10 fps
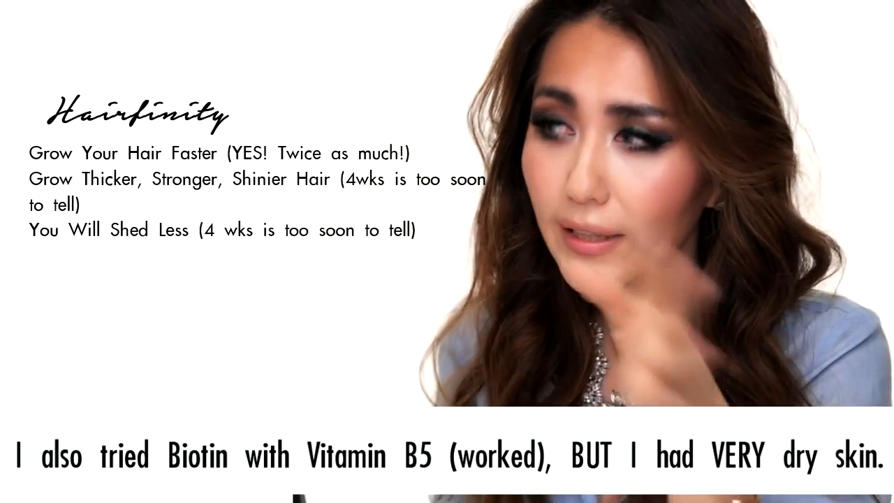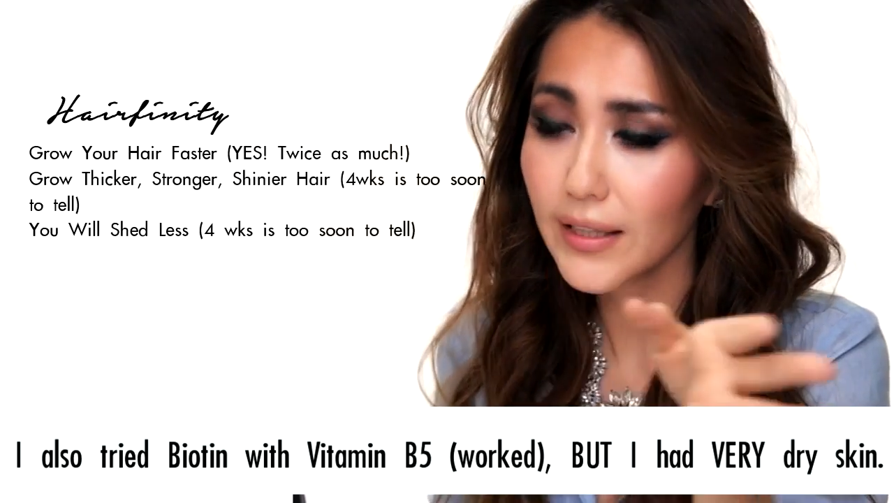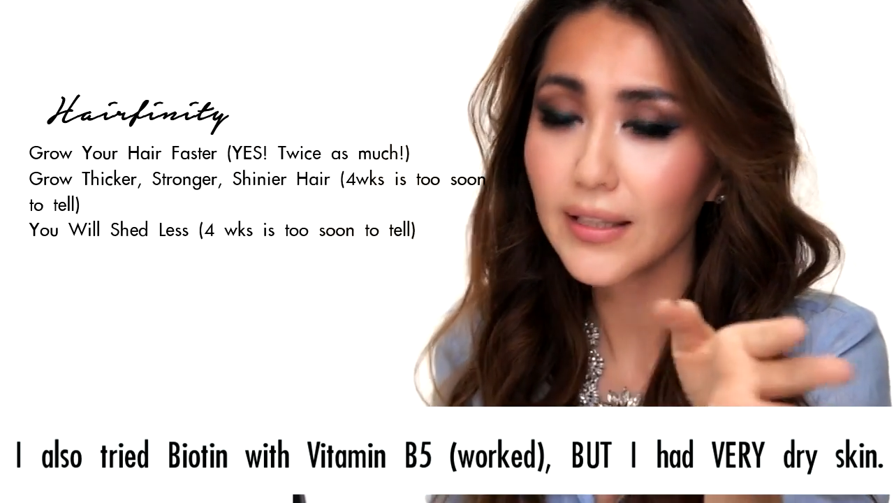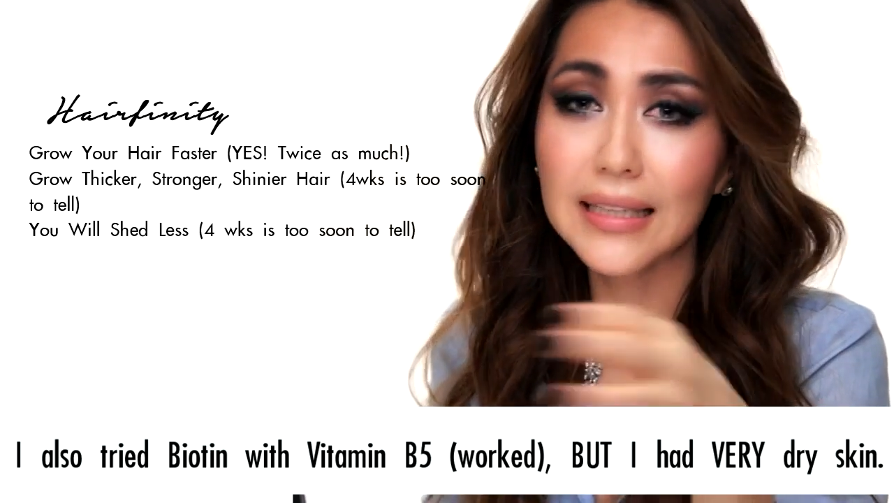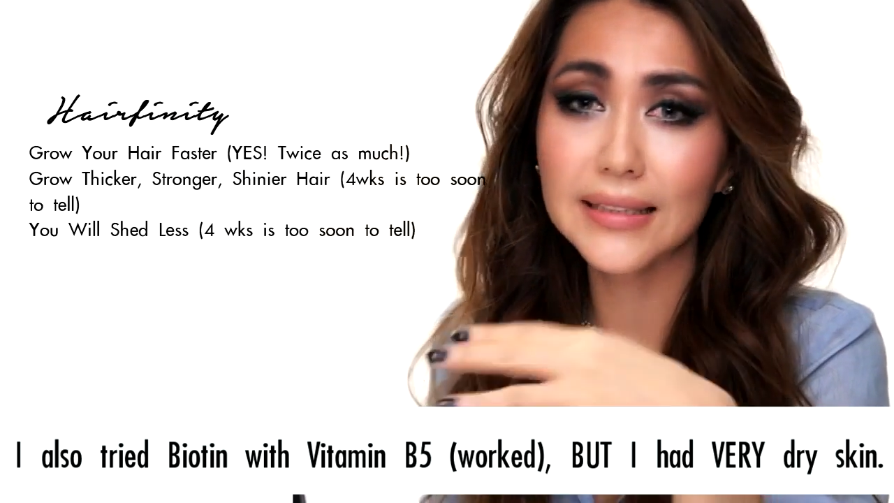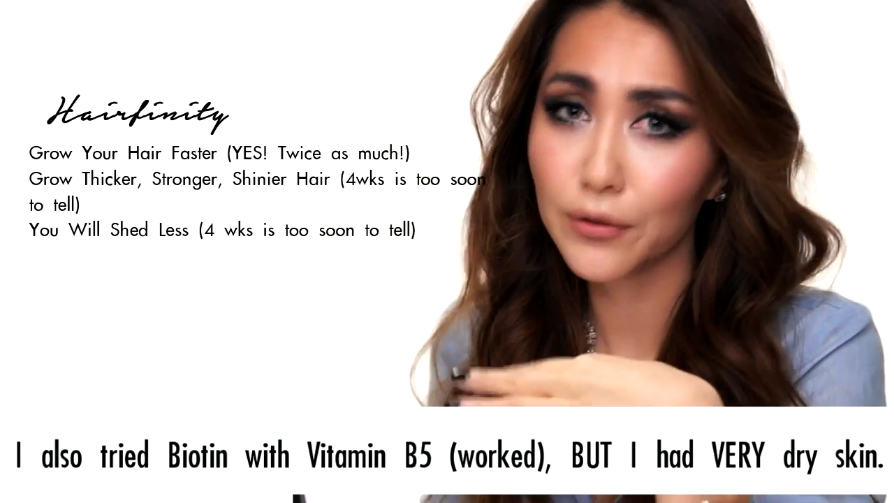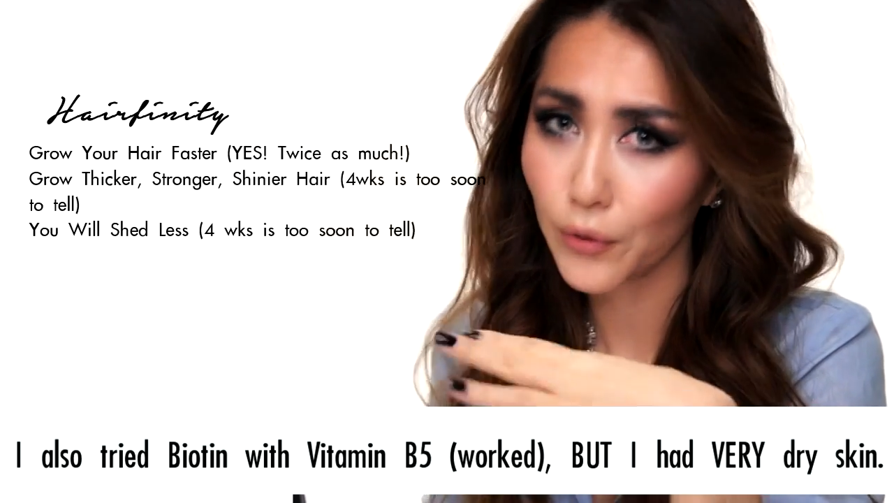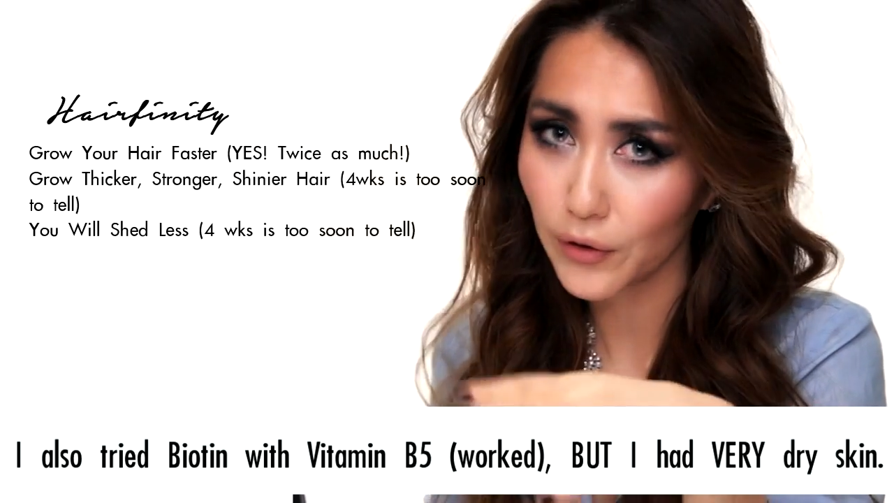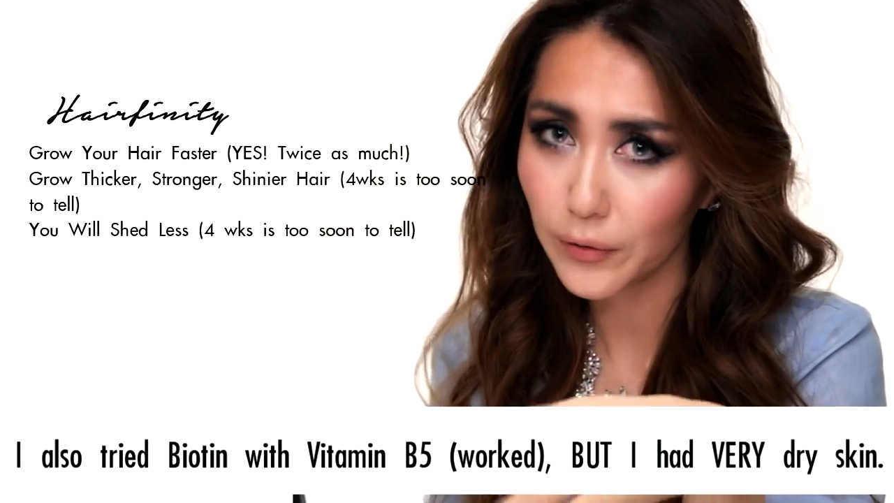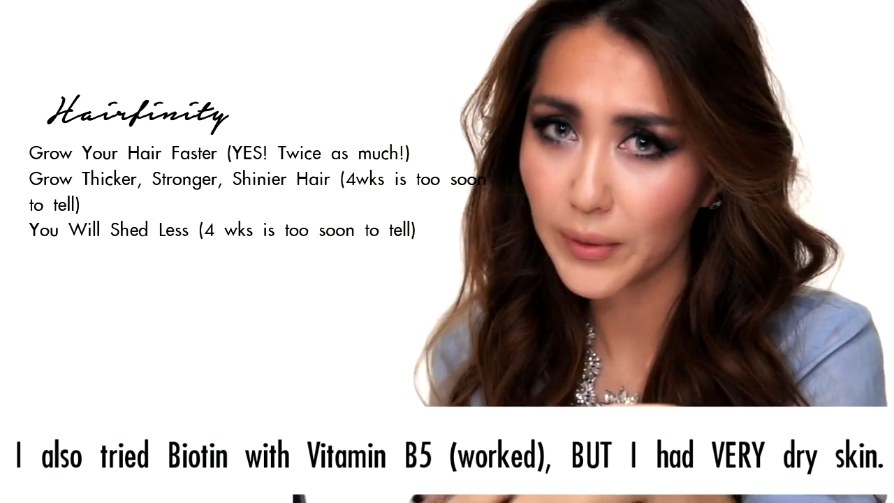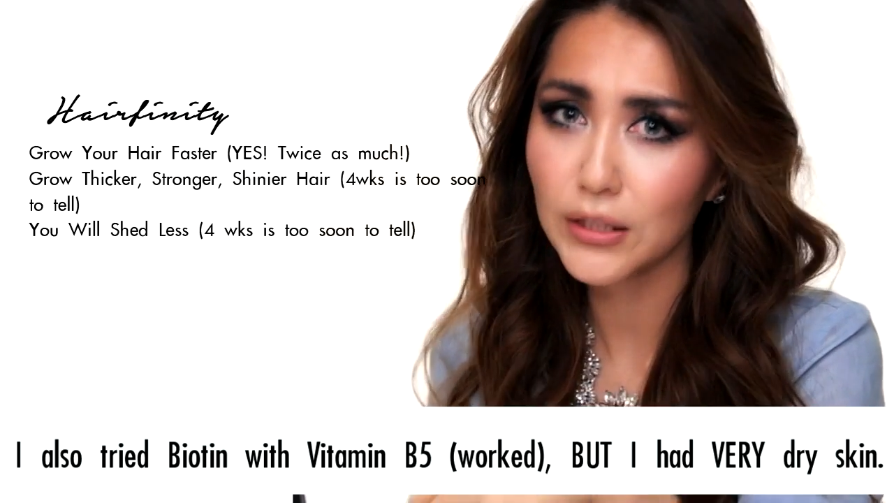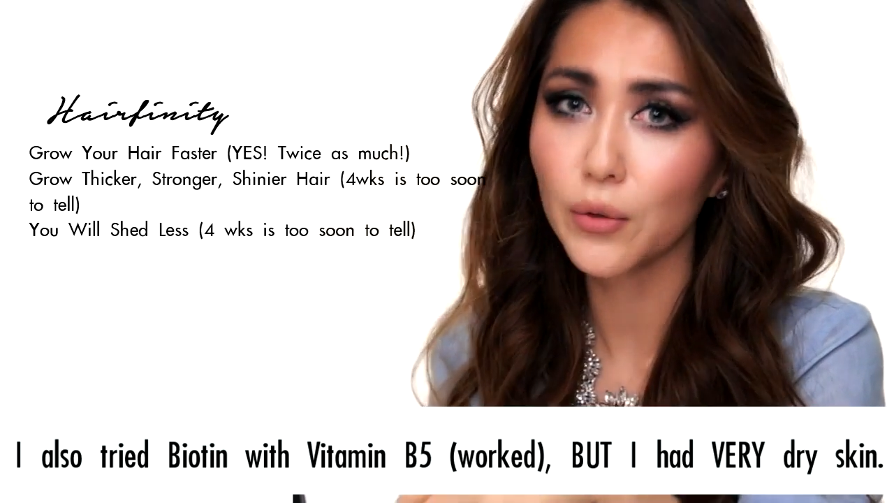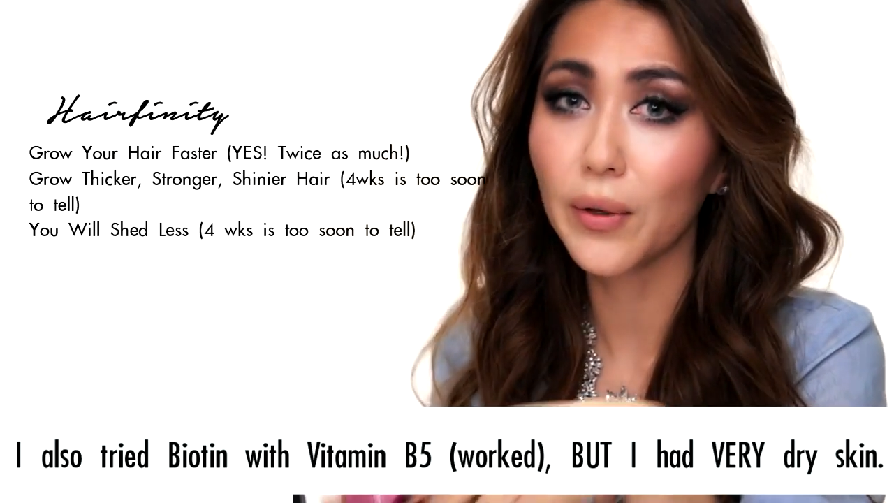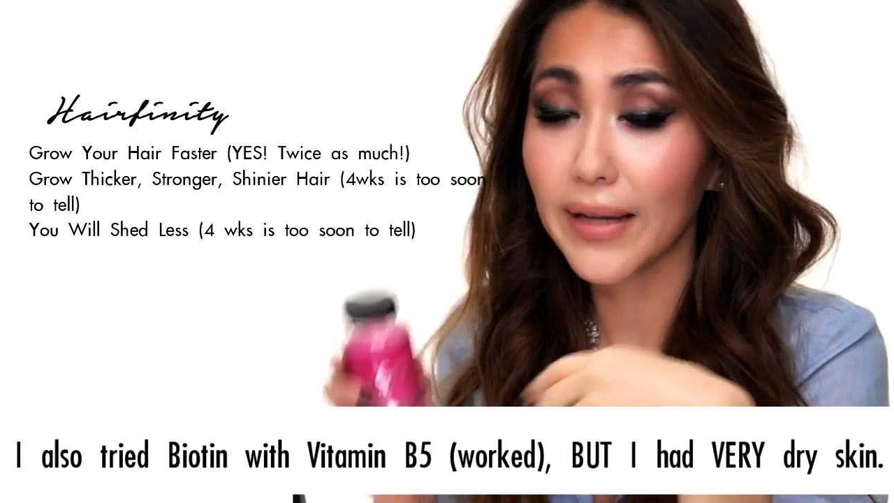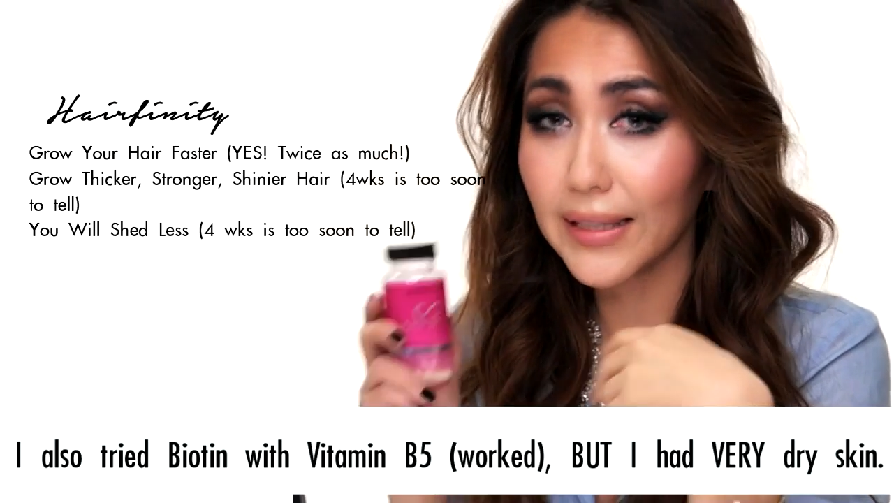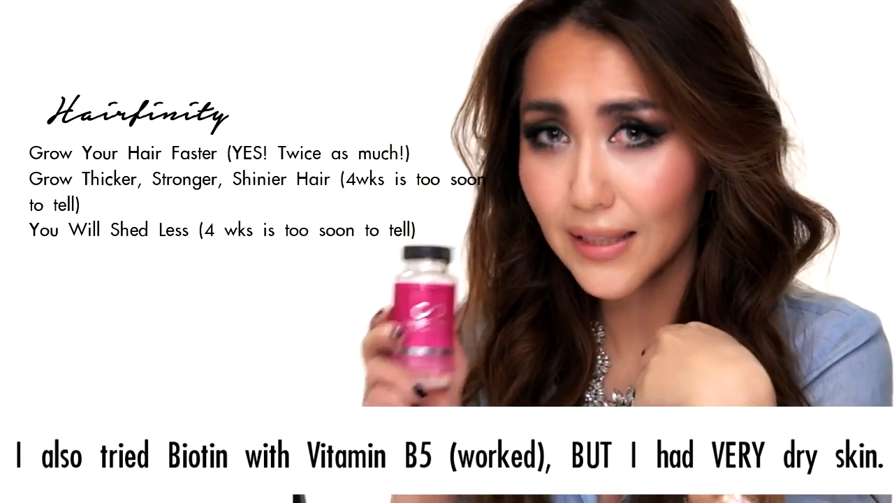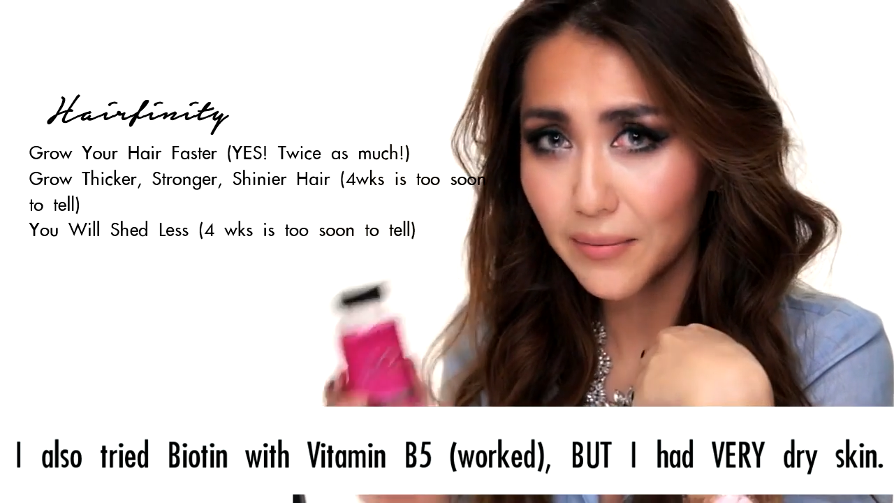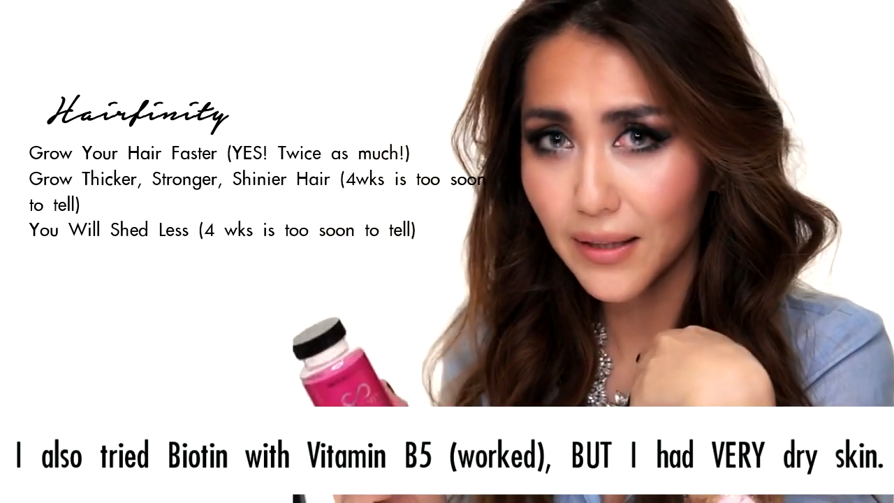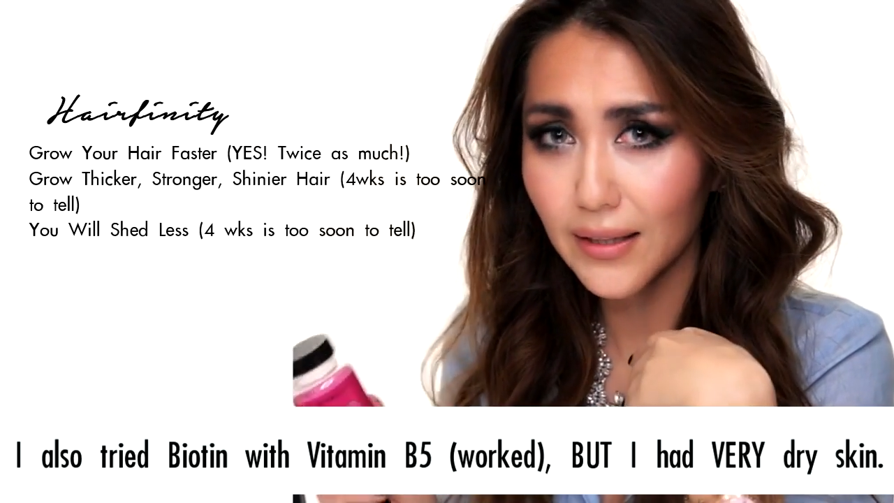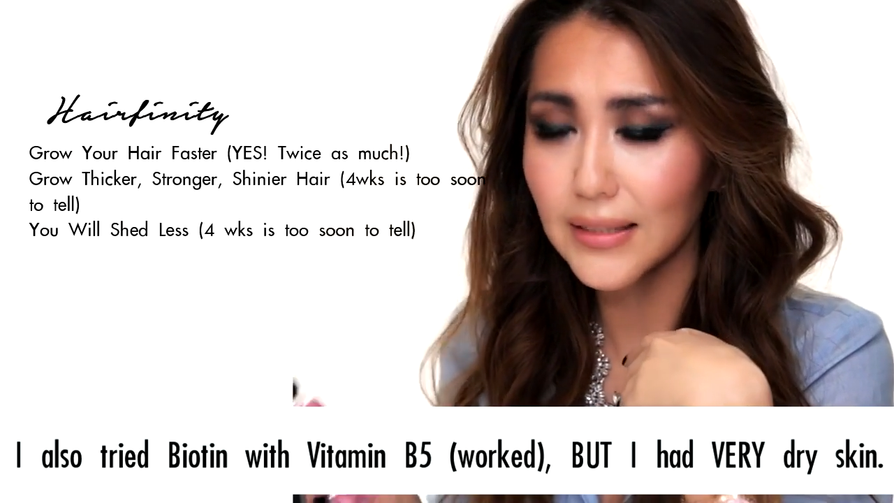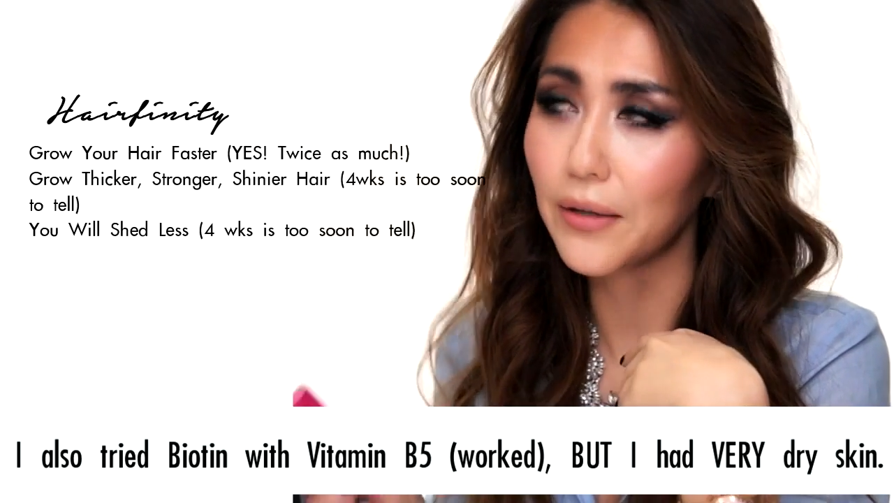it. It didn't work for me. So when they sent me this,